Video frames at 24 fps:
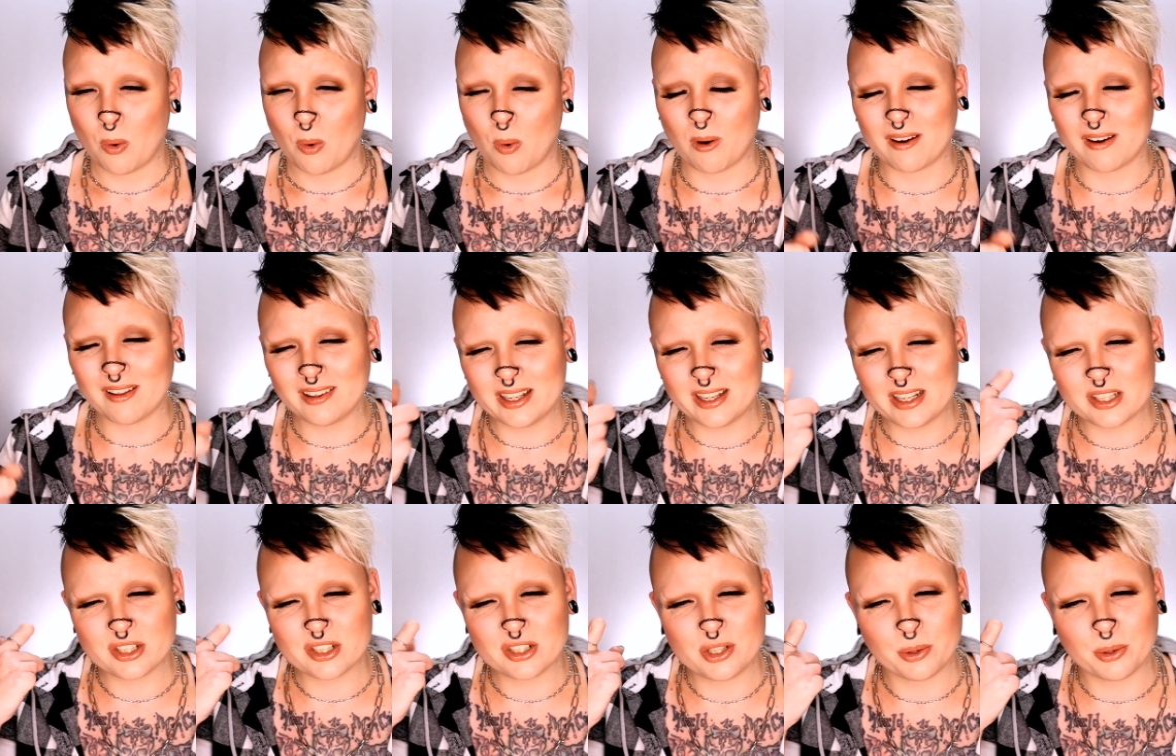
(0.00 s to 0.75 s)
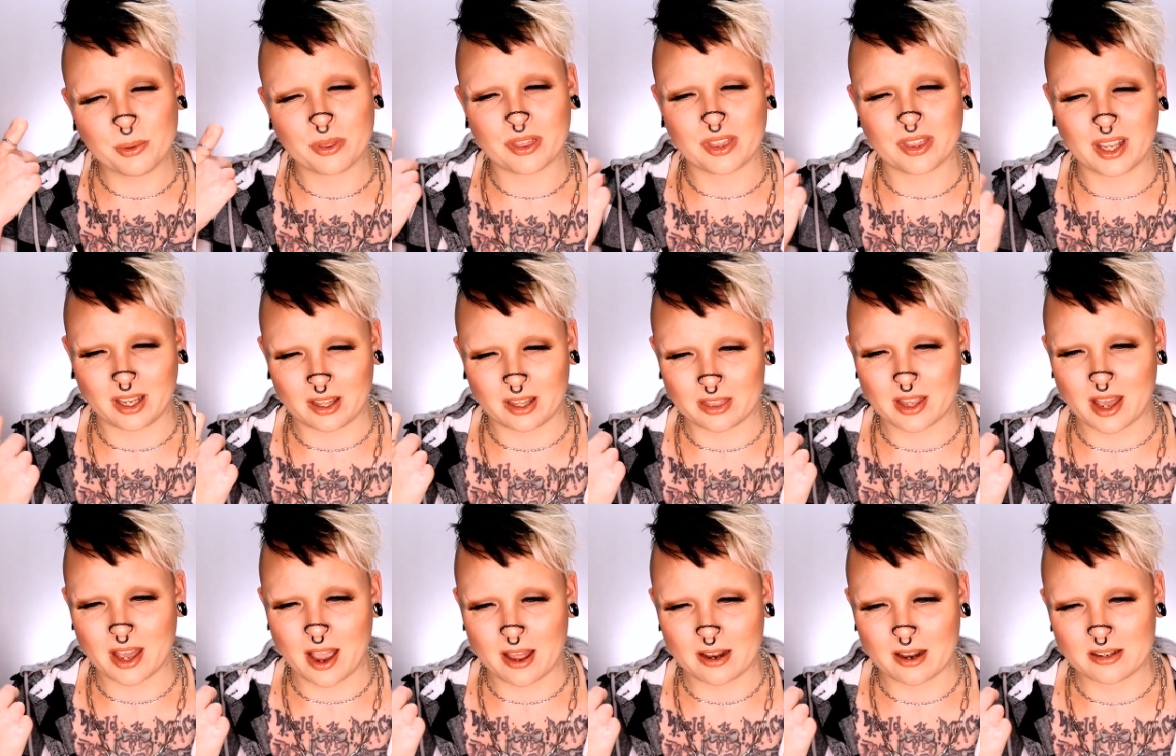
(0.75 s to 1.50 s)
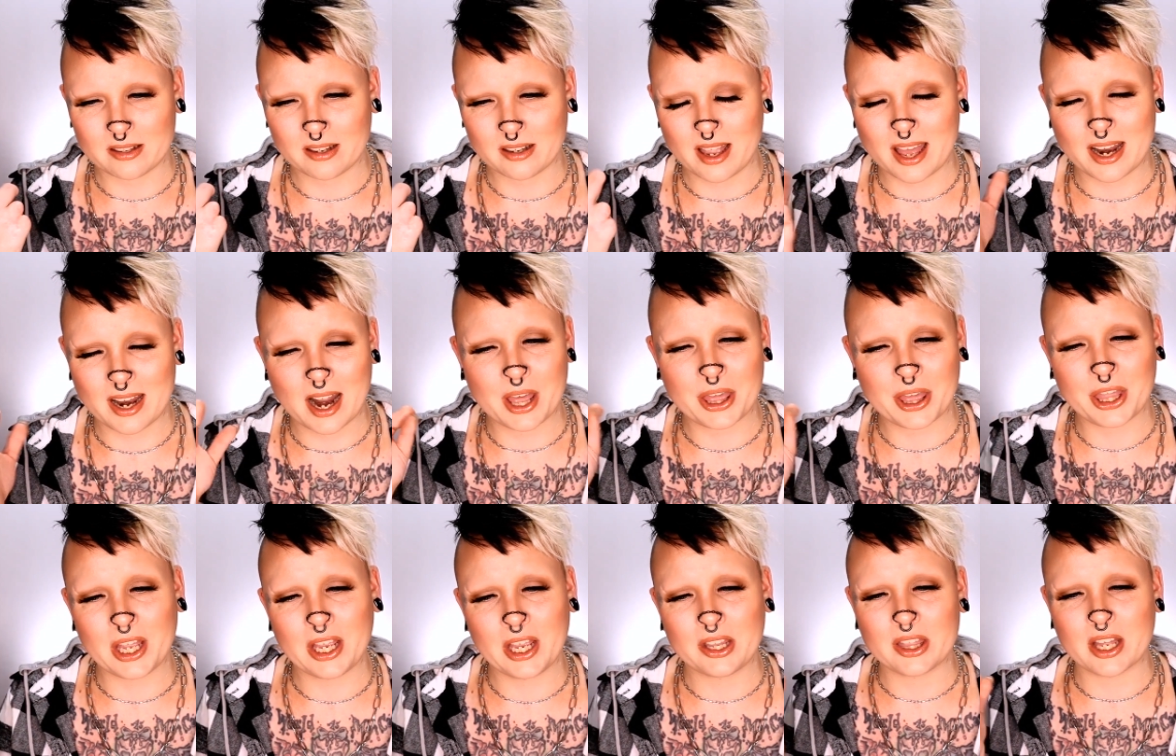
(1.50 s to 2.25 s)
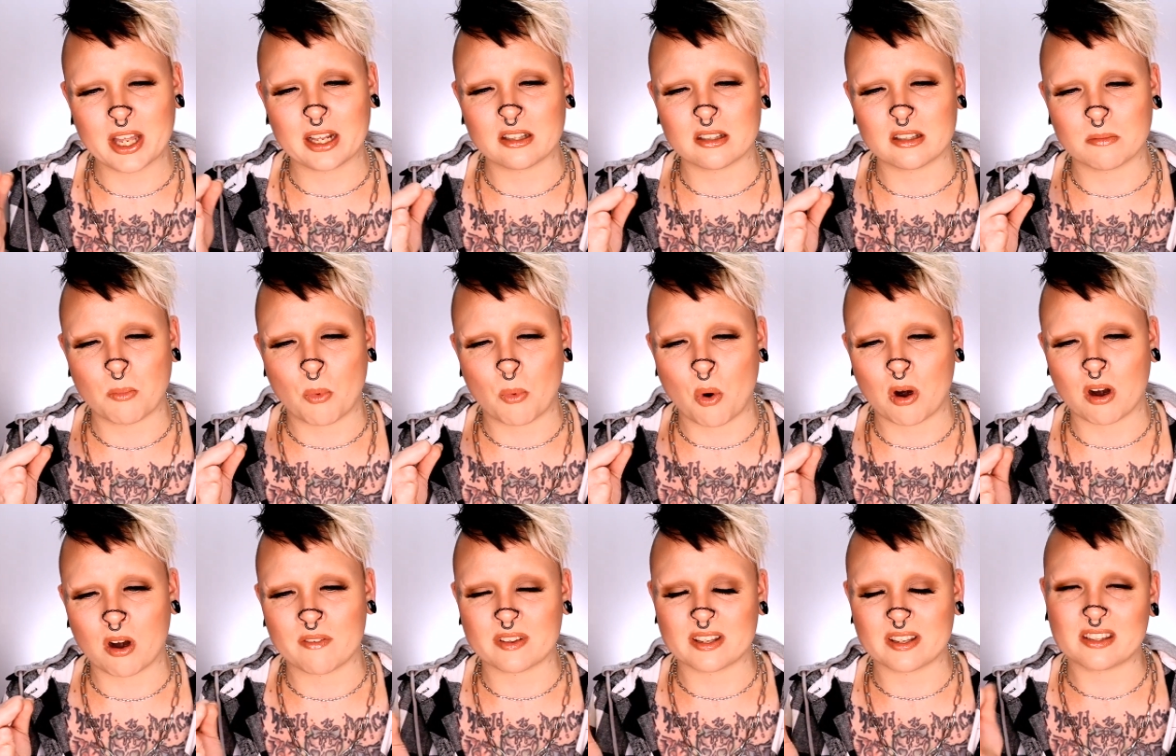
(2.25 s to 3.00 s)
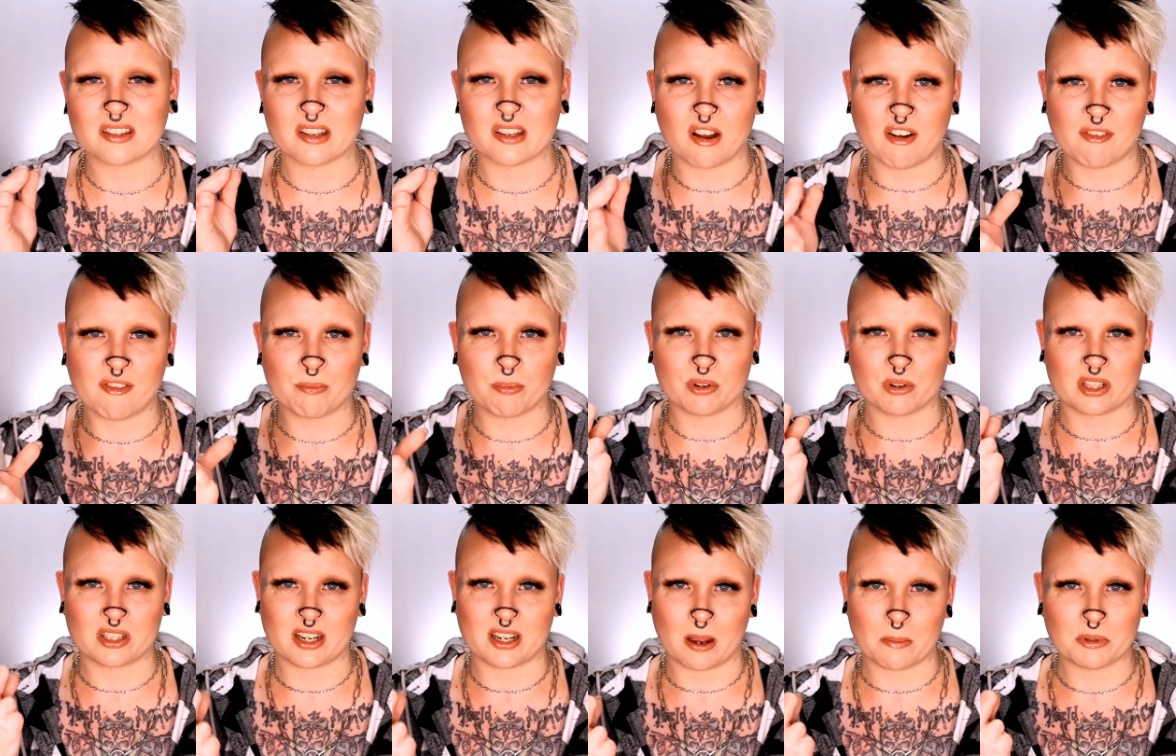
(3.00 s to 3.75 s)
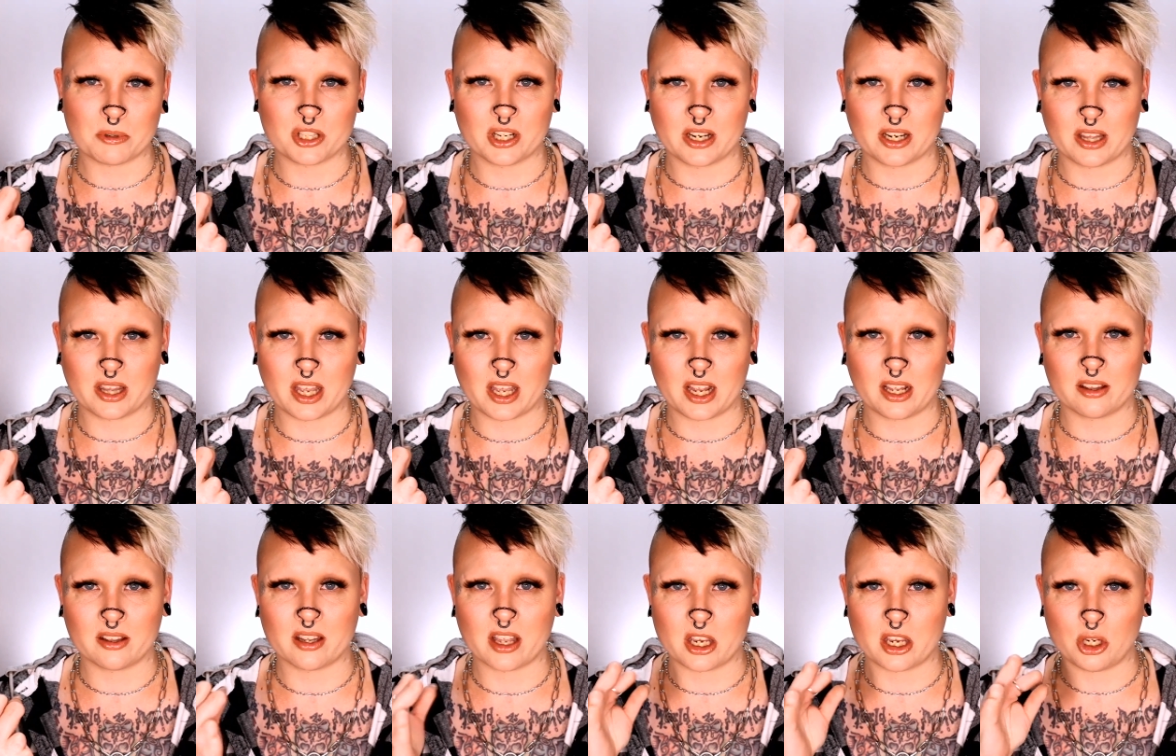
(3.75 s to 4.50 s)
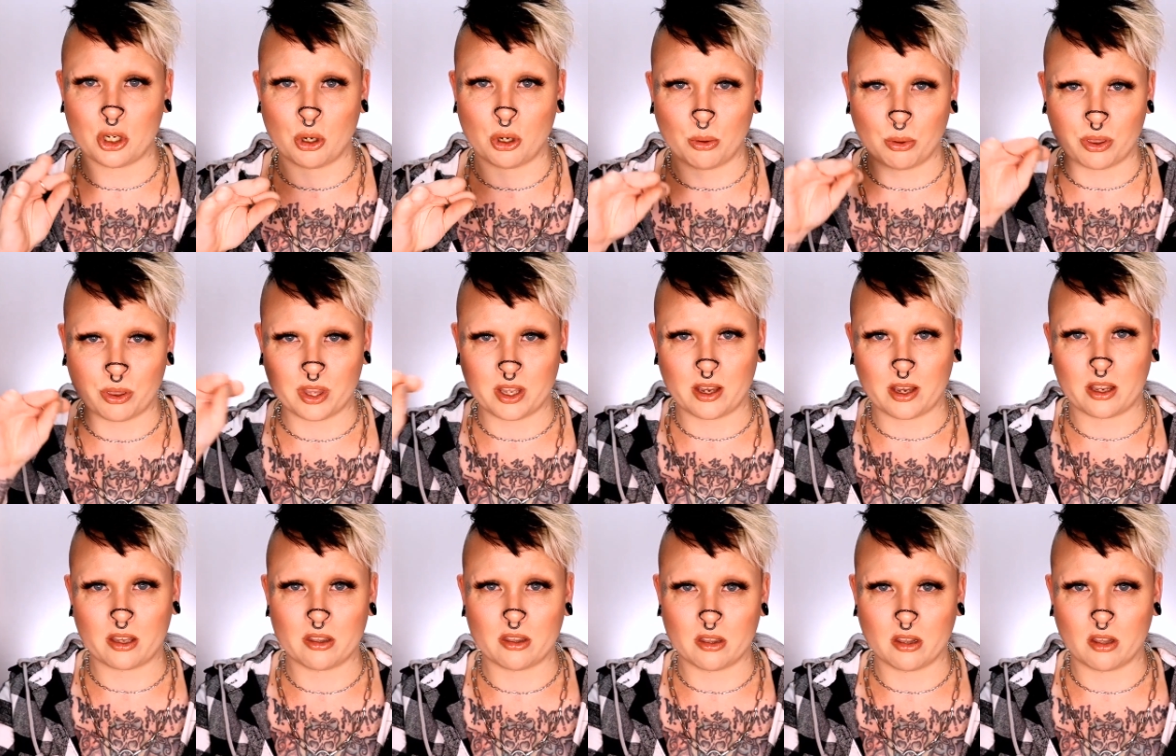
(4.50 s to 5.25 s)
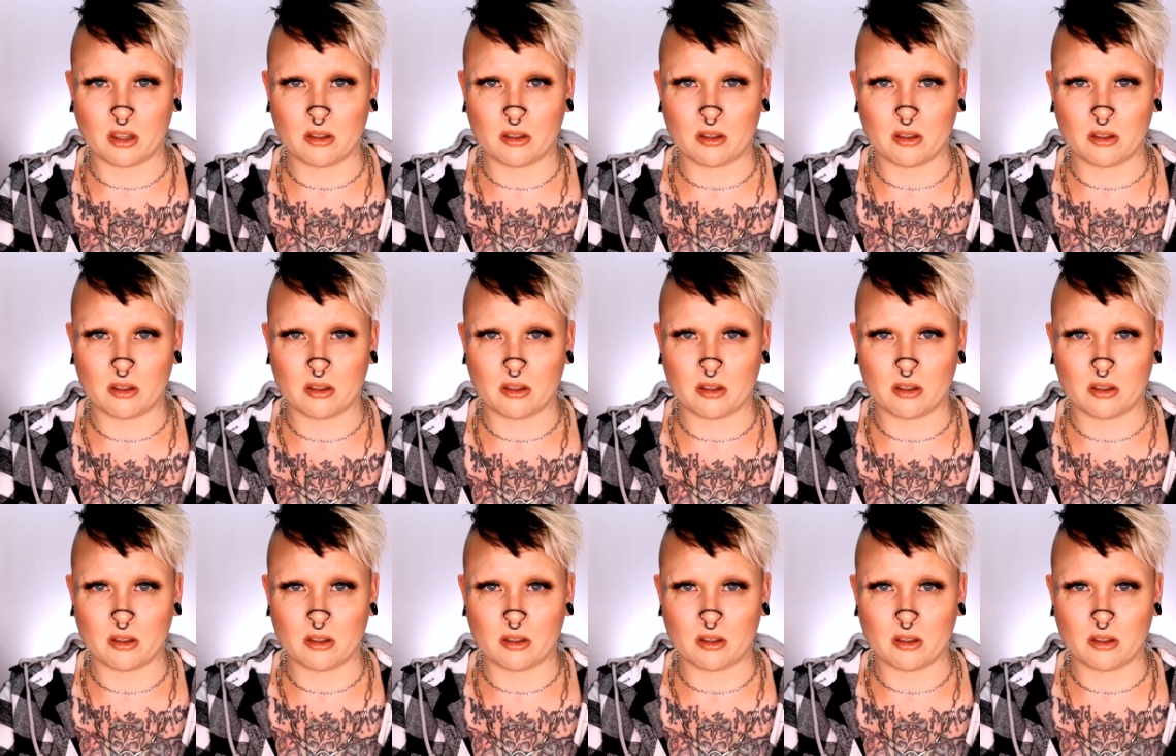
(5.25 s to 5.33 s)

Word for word: Or at least you think that. And I think that's more of a self-perception thing, that you think